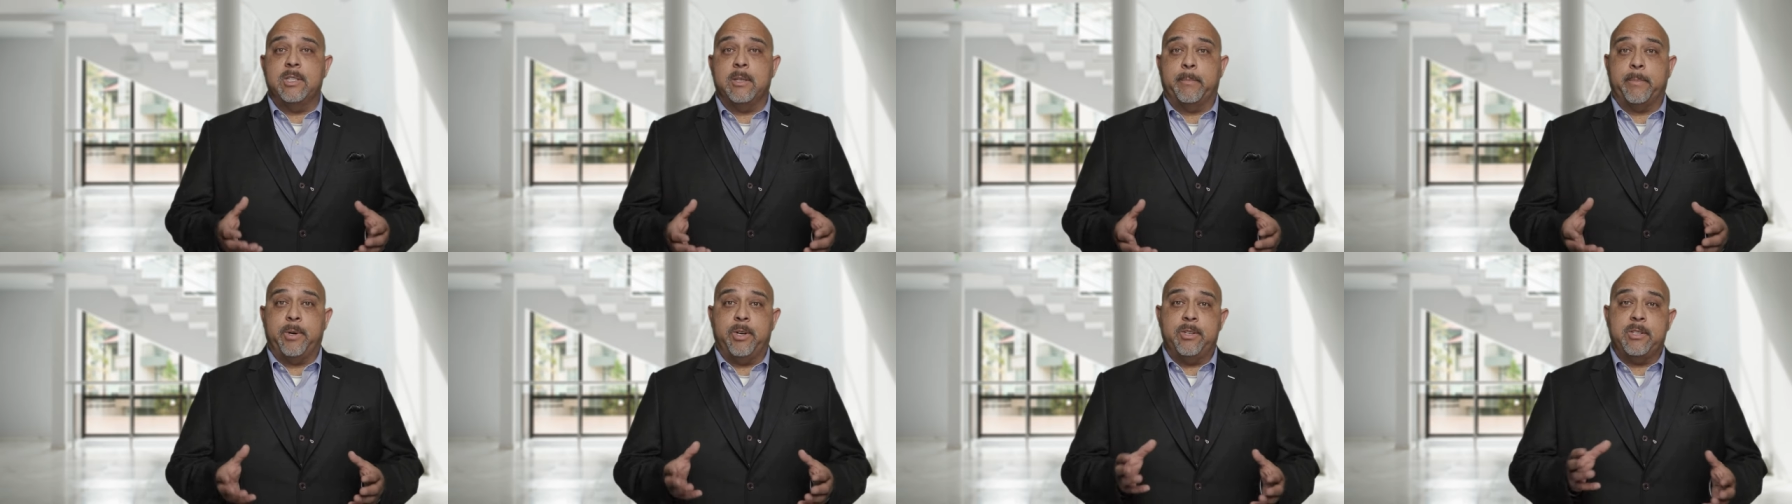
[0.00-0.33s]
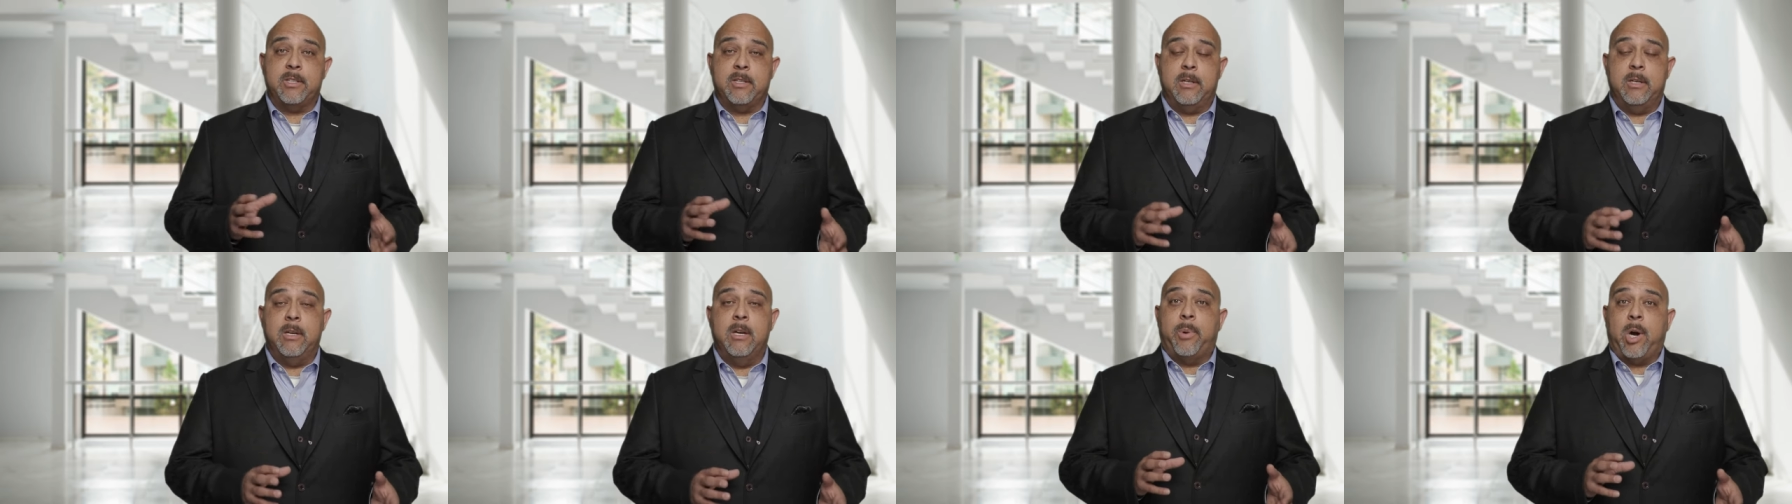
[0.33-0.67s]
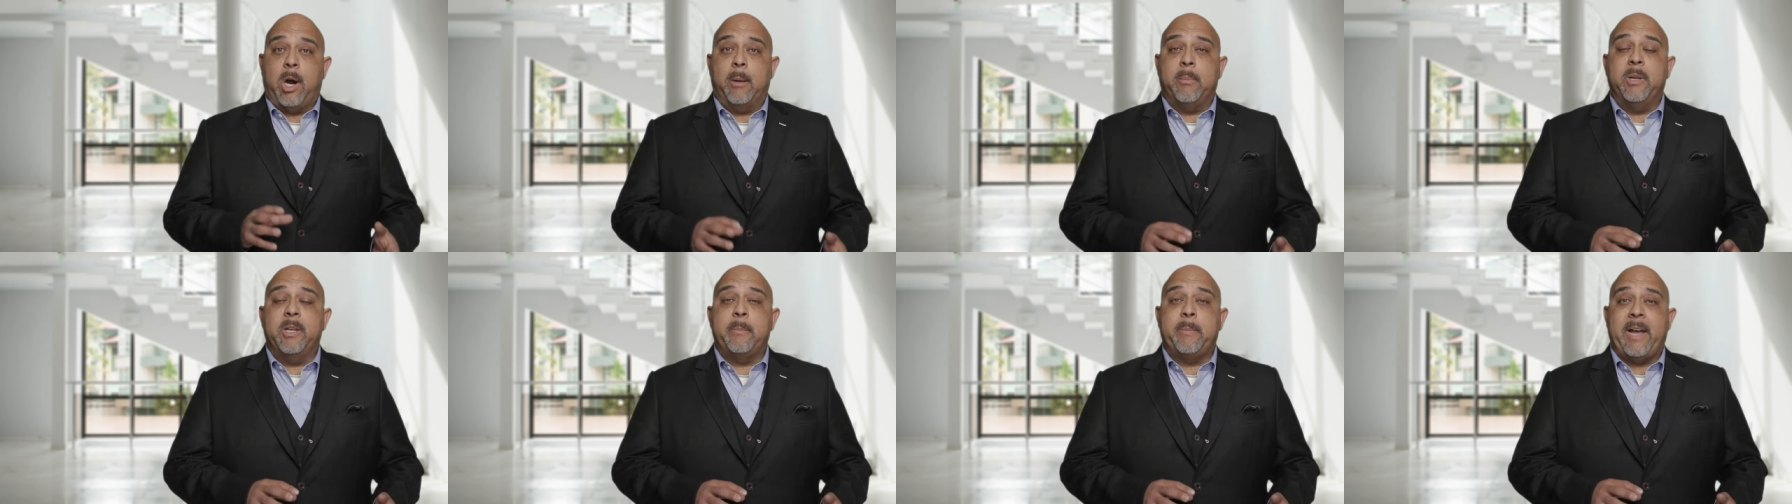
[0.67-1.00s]
the person
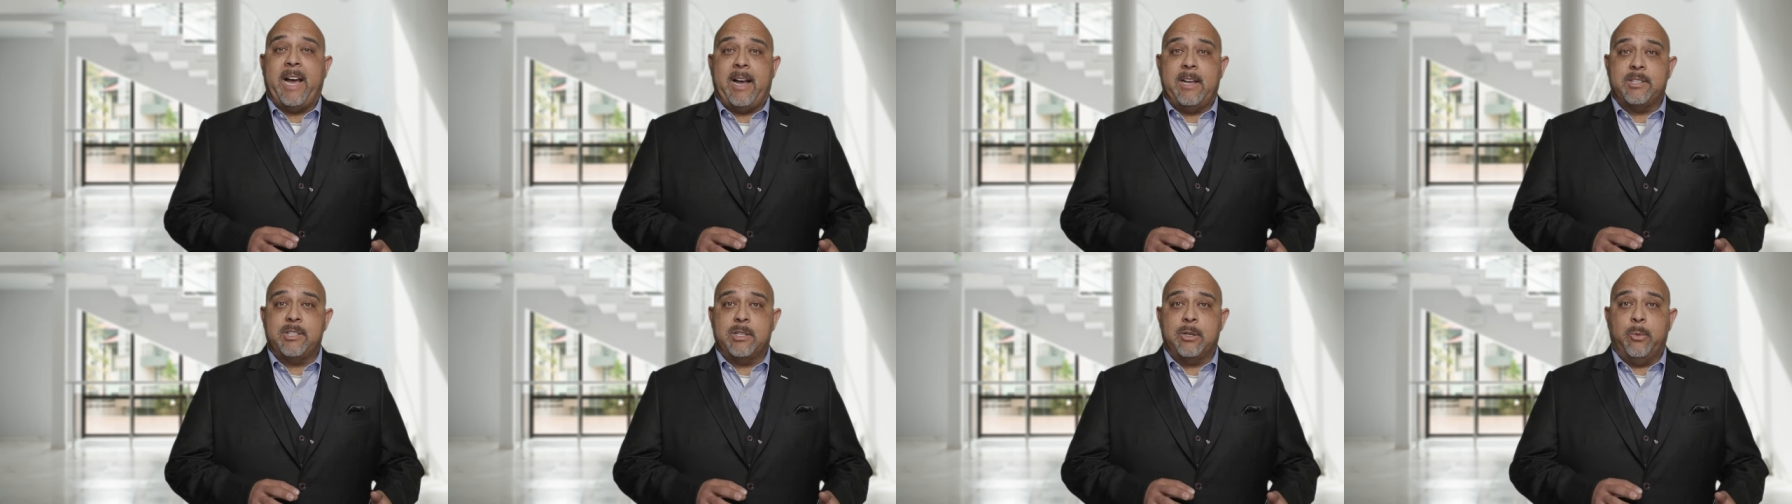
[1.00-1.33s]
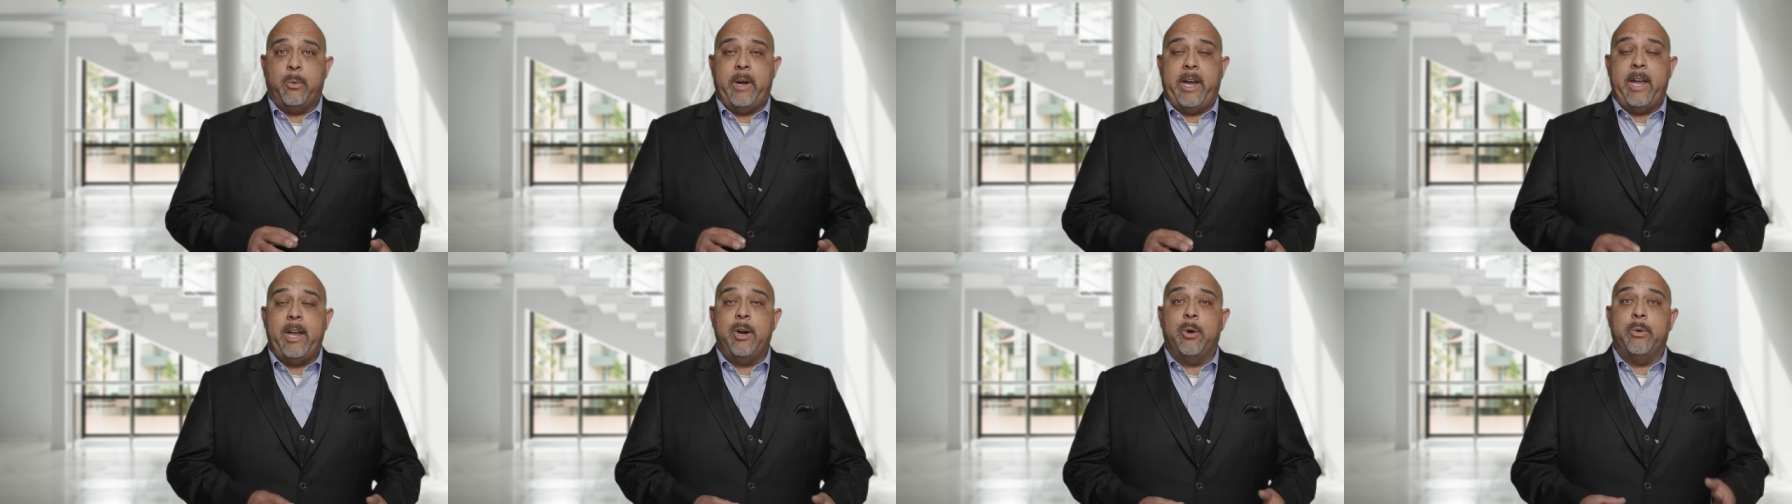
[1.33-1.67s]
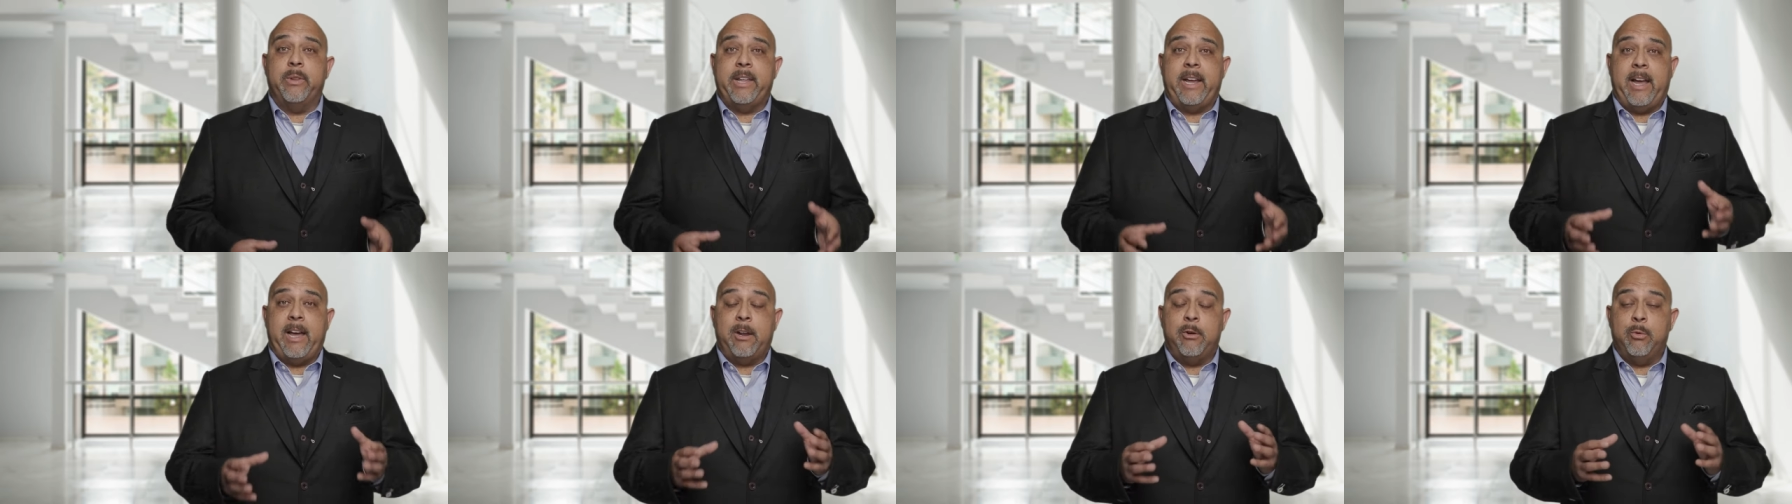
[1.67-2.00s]
probably passed away
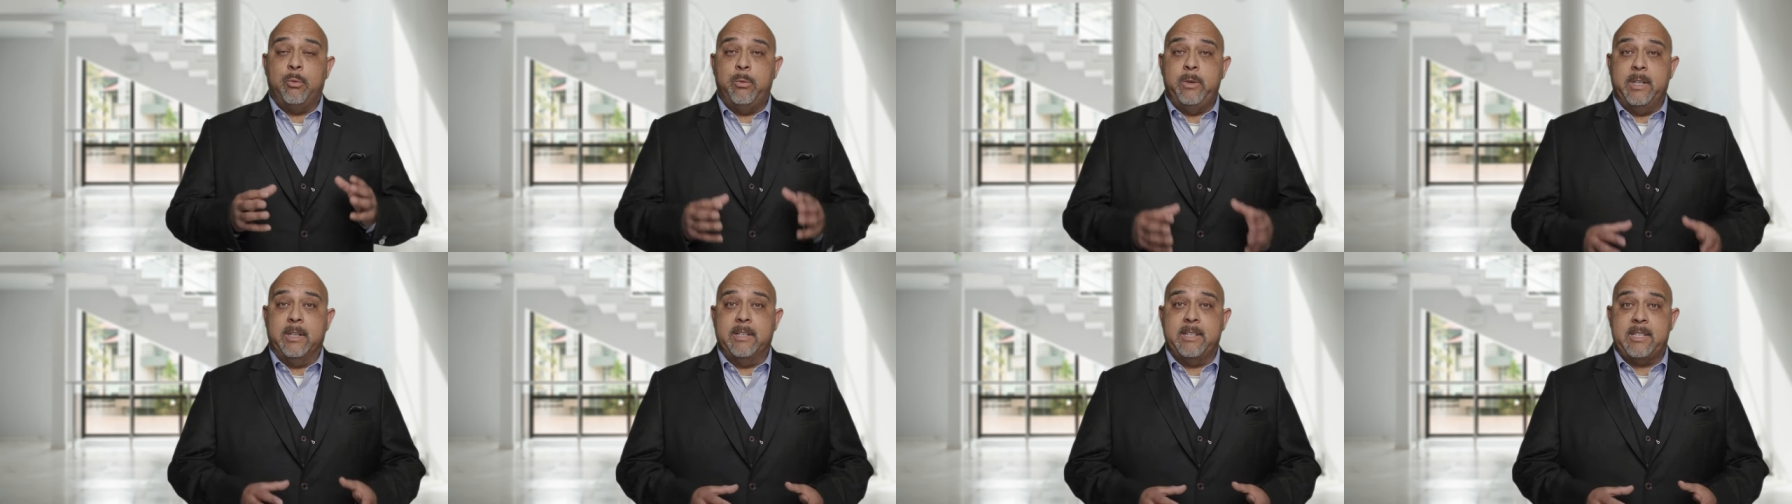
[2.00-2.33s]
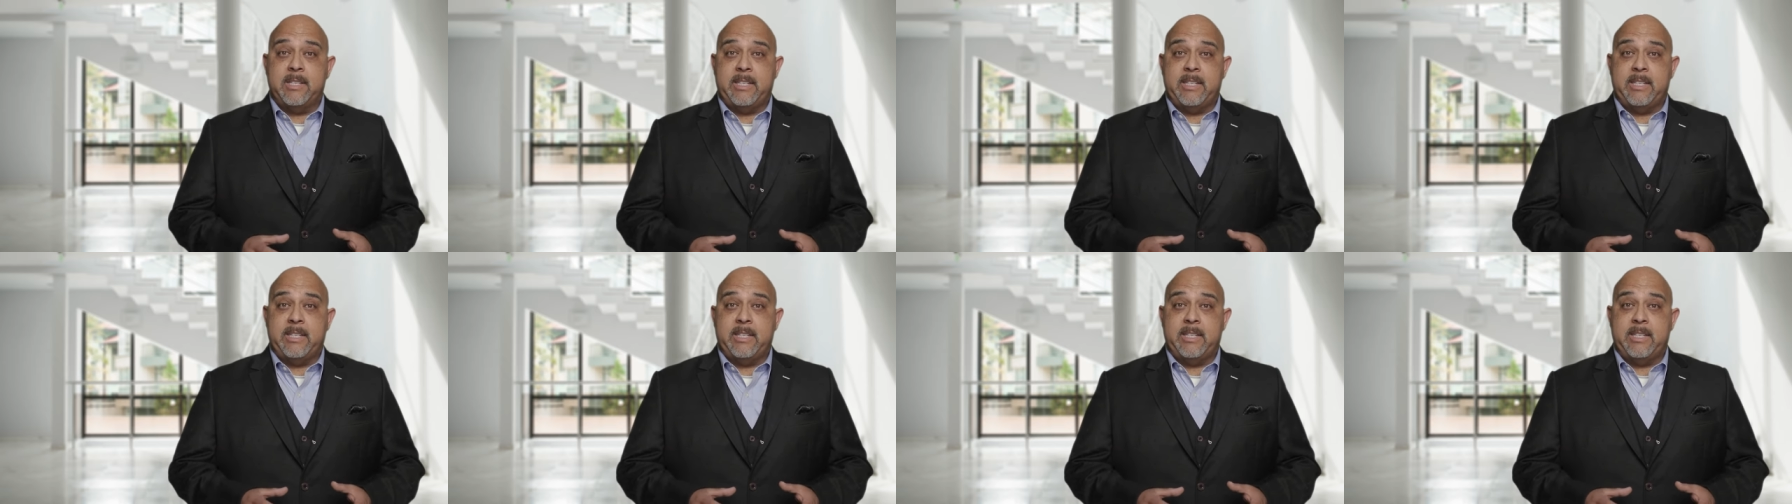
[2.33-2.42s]
or they had real